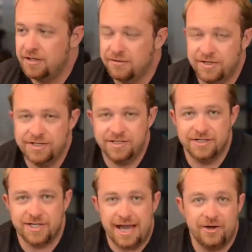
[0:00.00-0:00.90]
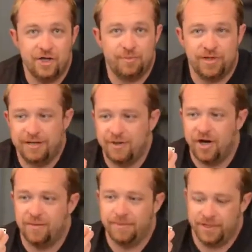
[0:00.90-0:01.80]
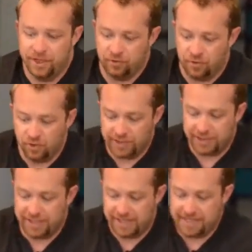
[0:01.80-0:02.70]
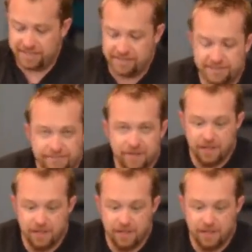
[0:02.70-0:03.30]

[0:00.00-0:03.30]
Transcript: this is how you play Monopoly. You're rolling the dice